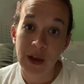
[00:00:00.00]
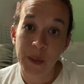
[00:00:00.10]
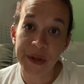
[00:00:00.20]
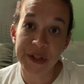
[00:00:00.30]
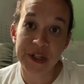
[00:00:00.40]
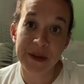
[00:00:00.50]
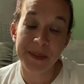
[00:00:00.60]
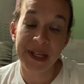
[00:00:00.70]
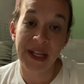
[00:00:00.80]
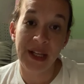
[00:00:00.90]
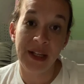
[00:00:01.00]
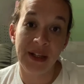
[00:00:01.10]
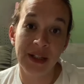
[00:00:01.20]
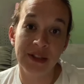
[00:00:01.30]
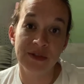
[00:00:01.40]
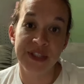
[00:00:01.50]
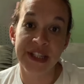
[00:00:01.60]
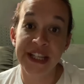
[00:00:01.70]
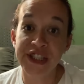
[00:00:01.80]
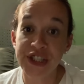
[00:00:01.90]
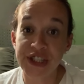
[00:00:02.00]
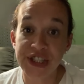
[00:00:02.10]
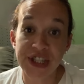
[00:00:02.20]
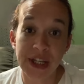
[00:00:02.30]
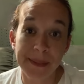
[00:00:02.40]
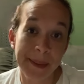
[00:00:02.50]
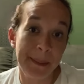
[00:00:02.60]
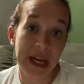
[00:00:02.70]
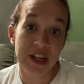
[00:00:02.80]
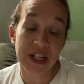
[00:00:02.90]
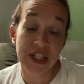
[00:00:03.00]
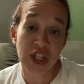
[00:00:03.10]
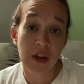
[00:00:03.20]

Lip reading: whether it be a relationship, a marriage,